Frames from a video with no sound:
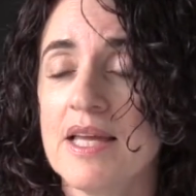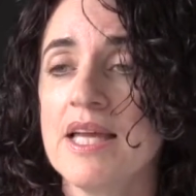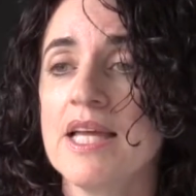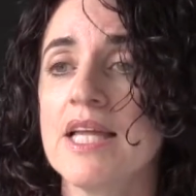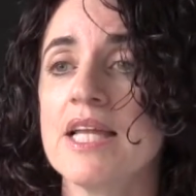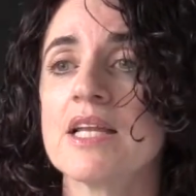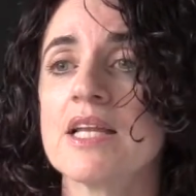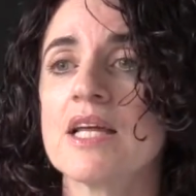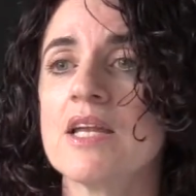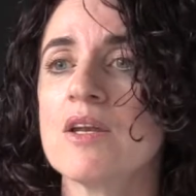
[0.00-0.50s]

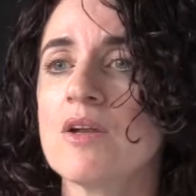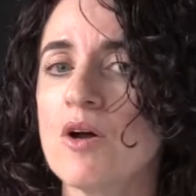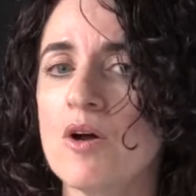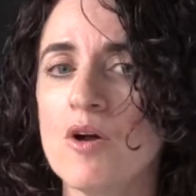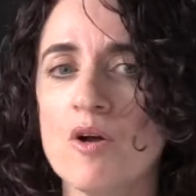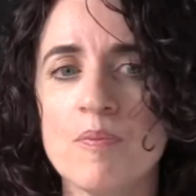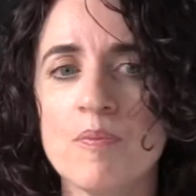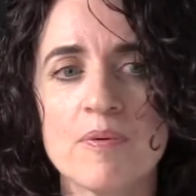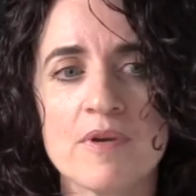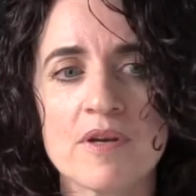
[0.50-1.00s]
it can
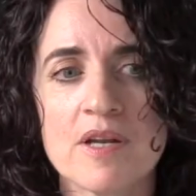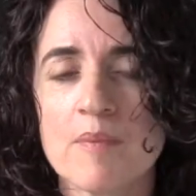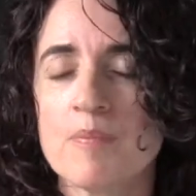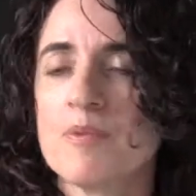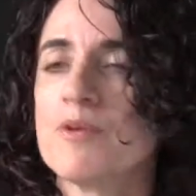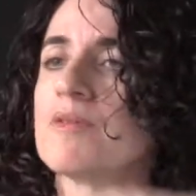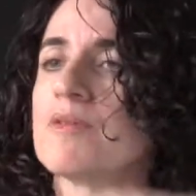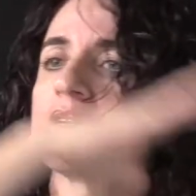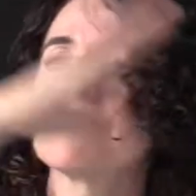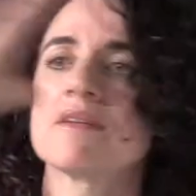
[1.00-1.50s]
open up
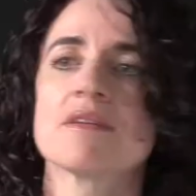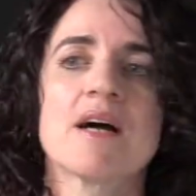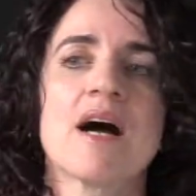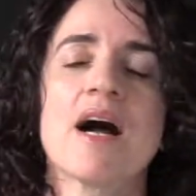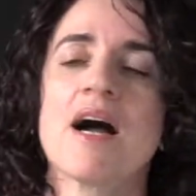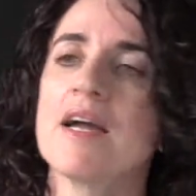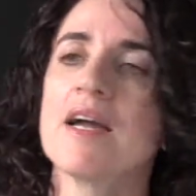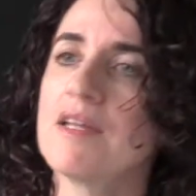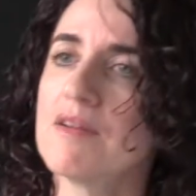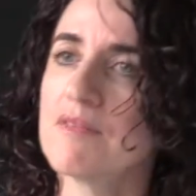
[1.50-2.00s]
your
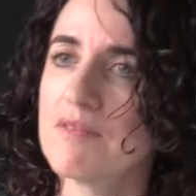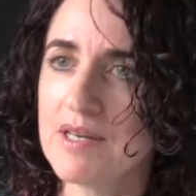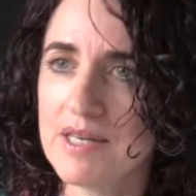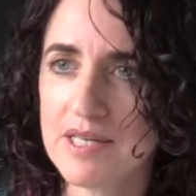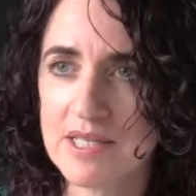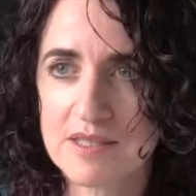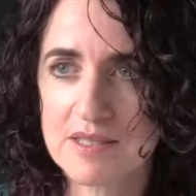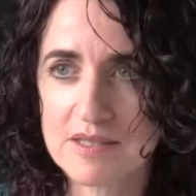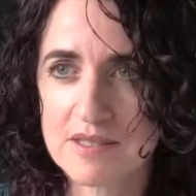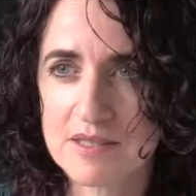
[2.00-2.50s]
entire
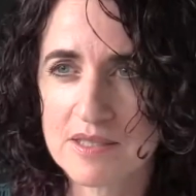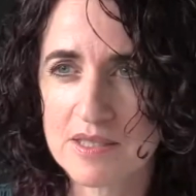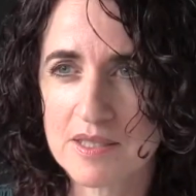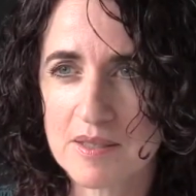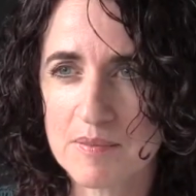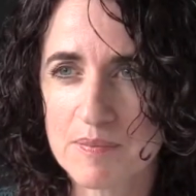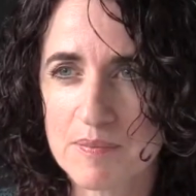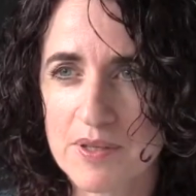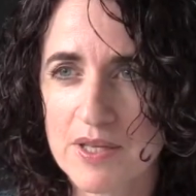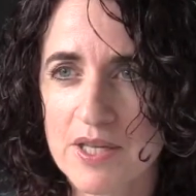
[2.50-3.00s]
relationship
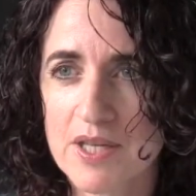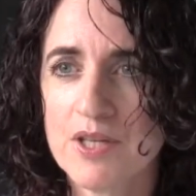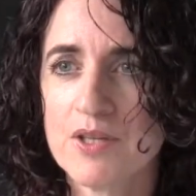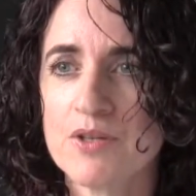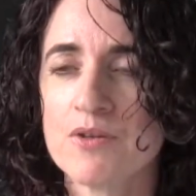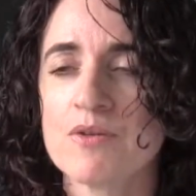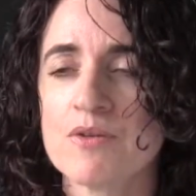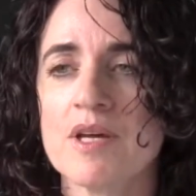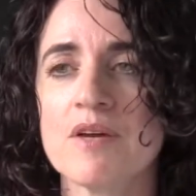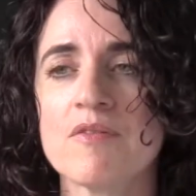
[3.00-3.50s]

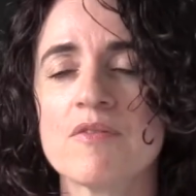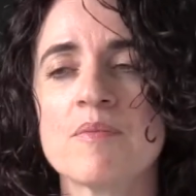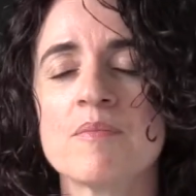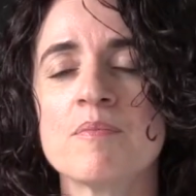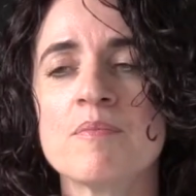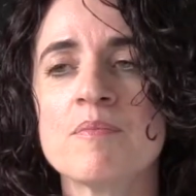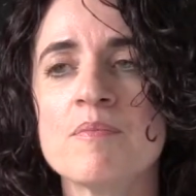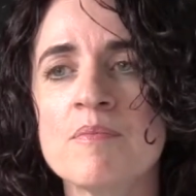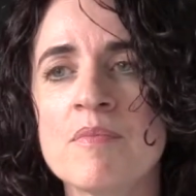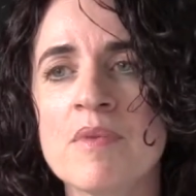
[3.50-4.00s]
to have a
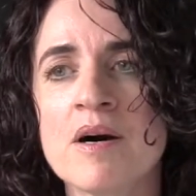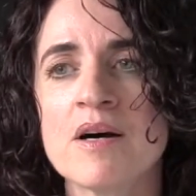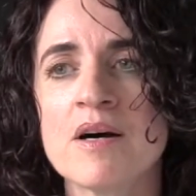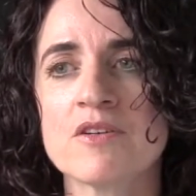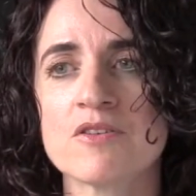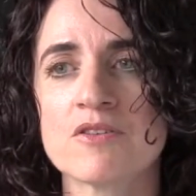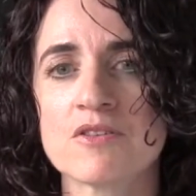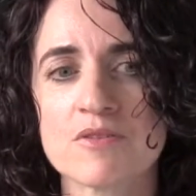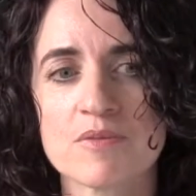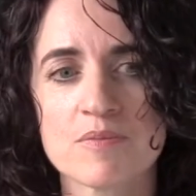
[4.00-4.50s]

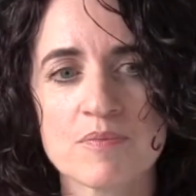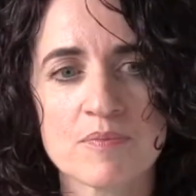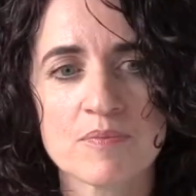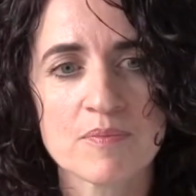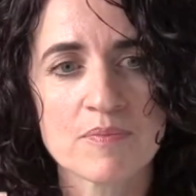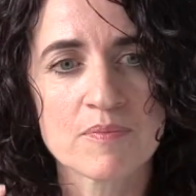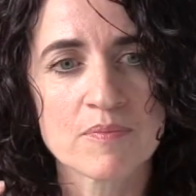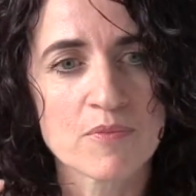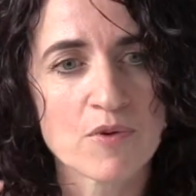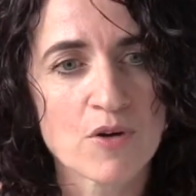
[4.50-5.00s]
much
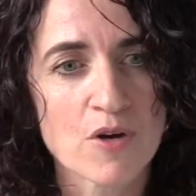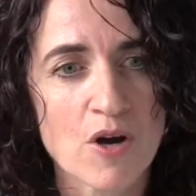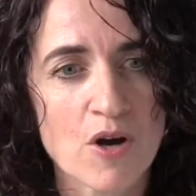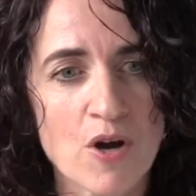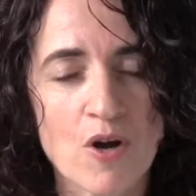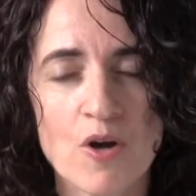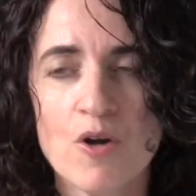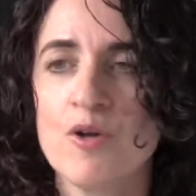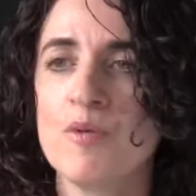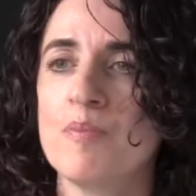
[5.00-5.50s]
more
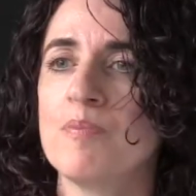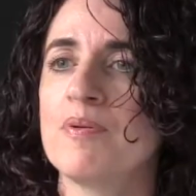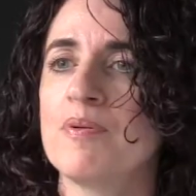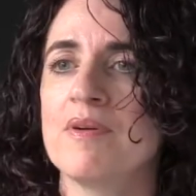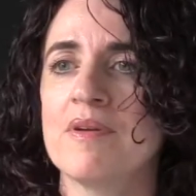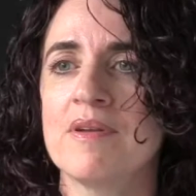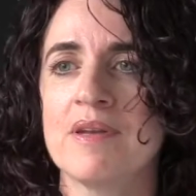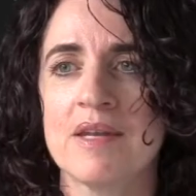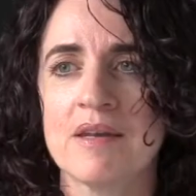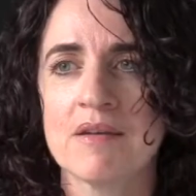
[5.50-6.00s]

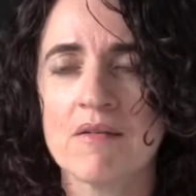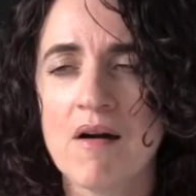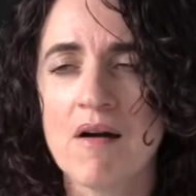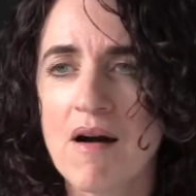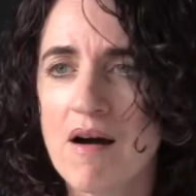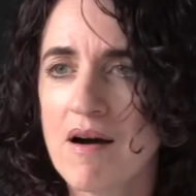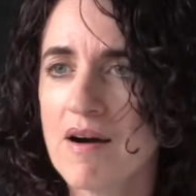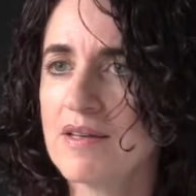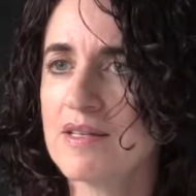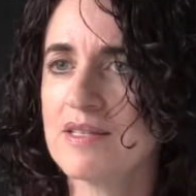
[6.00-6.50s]
open and
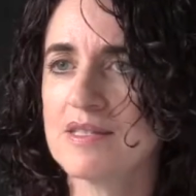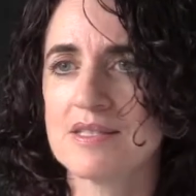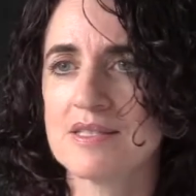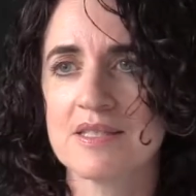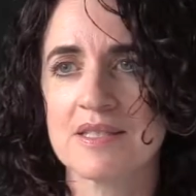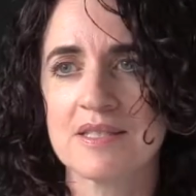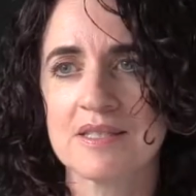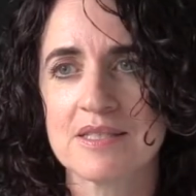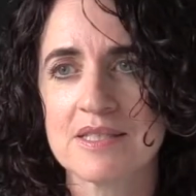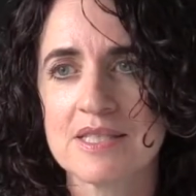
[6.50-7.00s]
honest
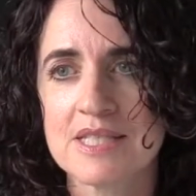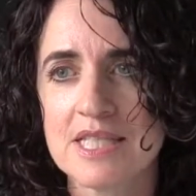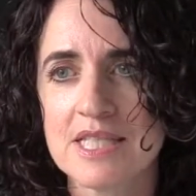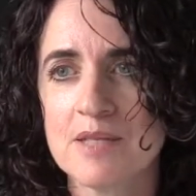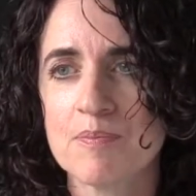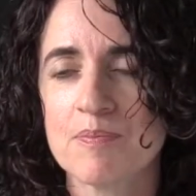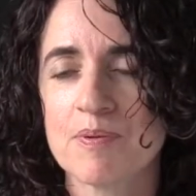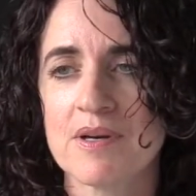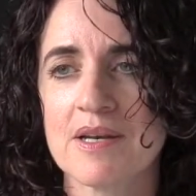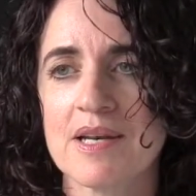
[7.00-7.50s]
and
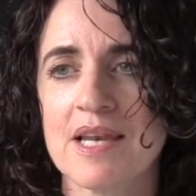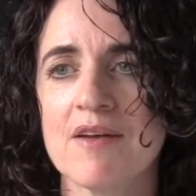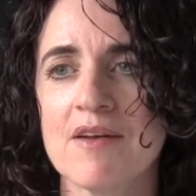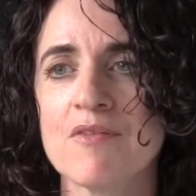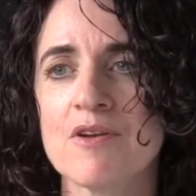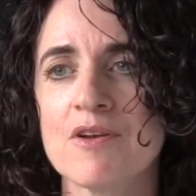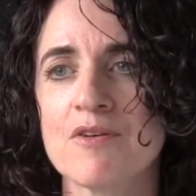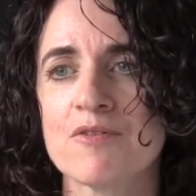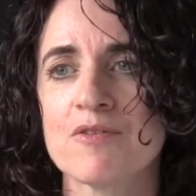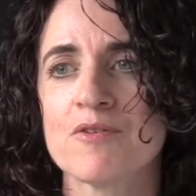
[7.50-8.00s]
deeper
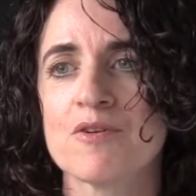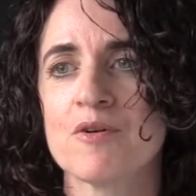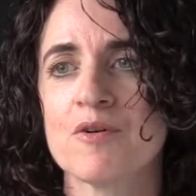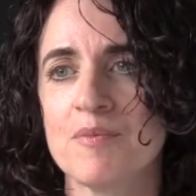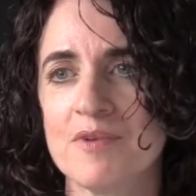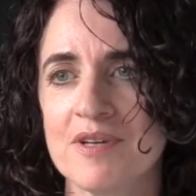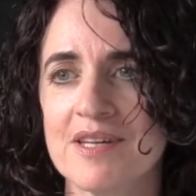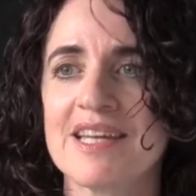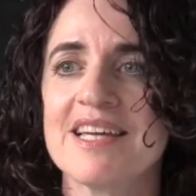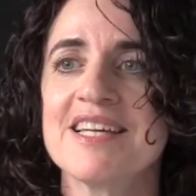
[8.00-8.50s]
level of
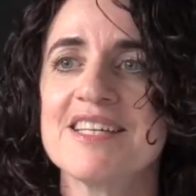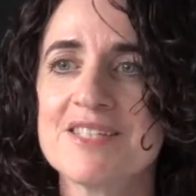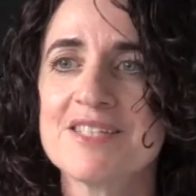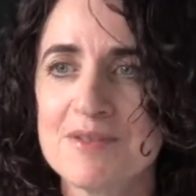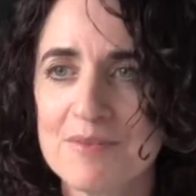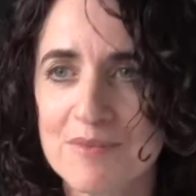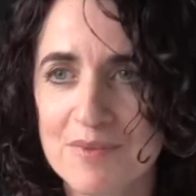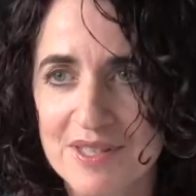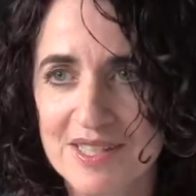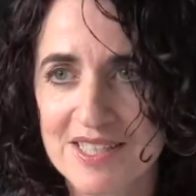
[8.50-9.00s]

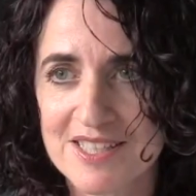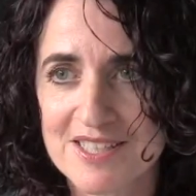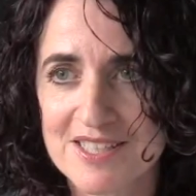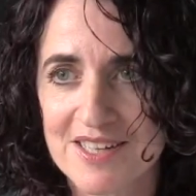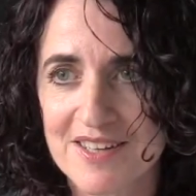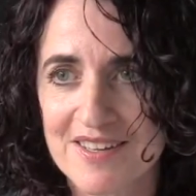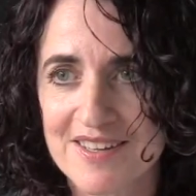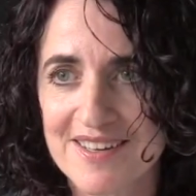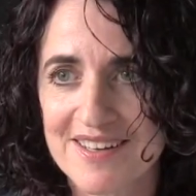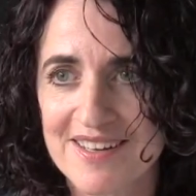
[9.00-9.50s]
communication with each
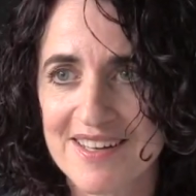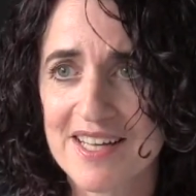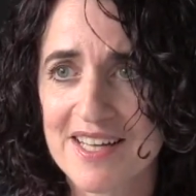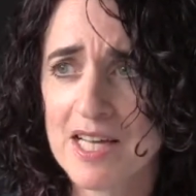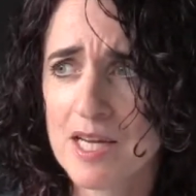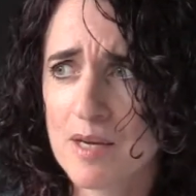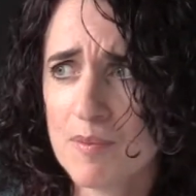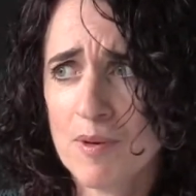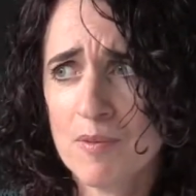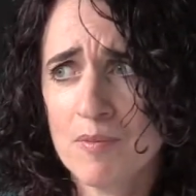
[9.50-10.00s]
other
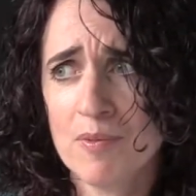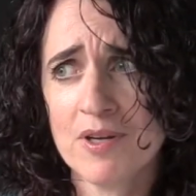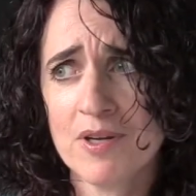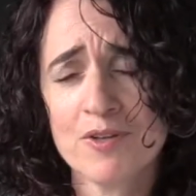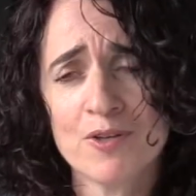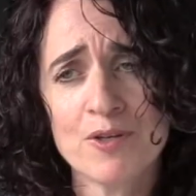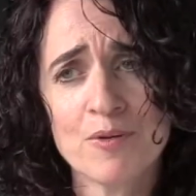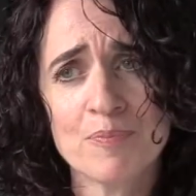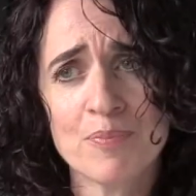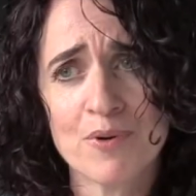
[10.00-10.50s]
about
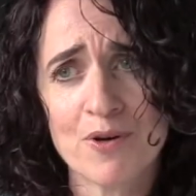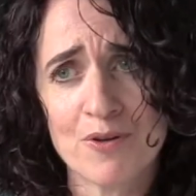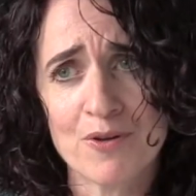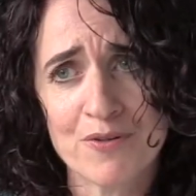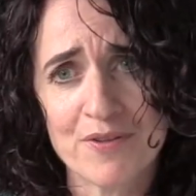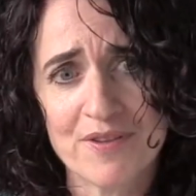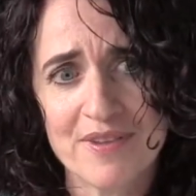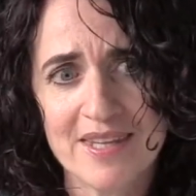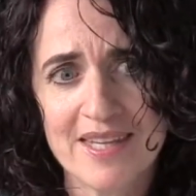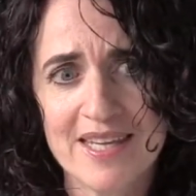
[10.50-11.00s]
what you both
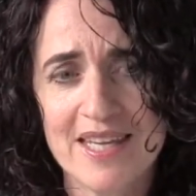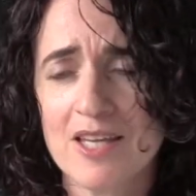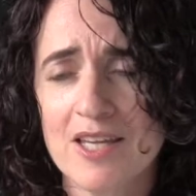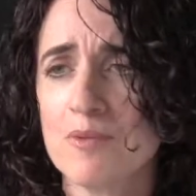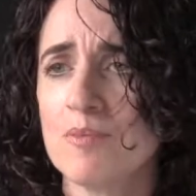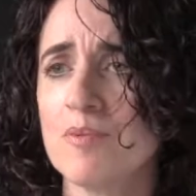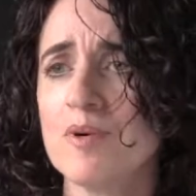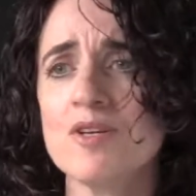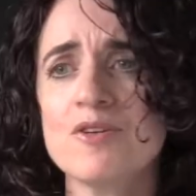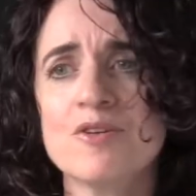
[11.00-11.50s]
need,
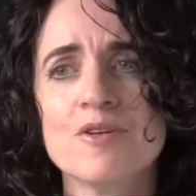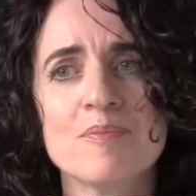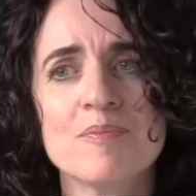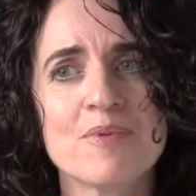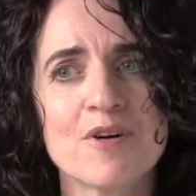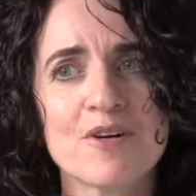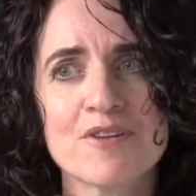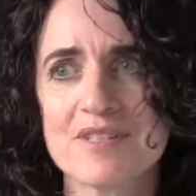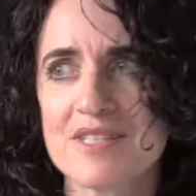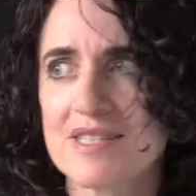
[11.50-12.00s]
what you
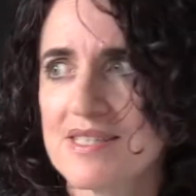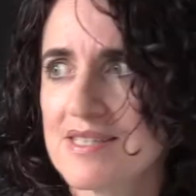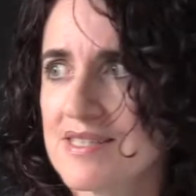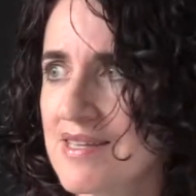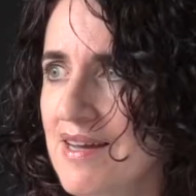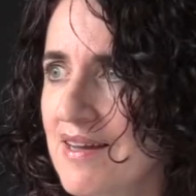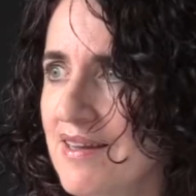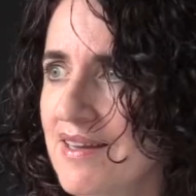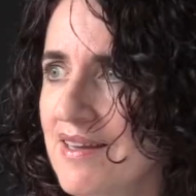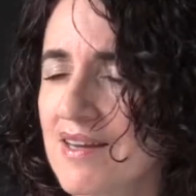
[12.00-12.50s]
both
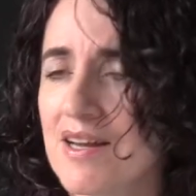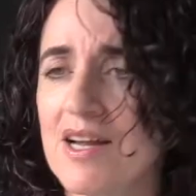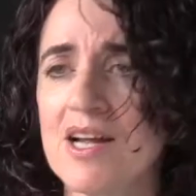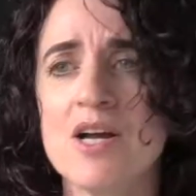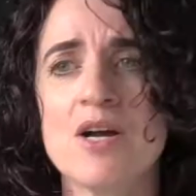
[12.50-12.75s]
desire,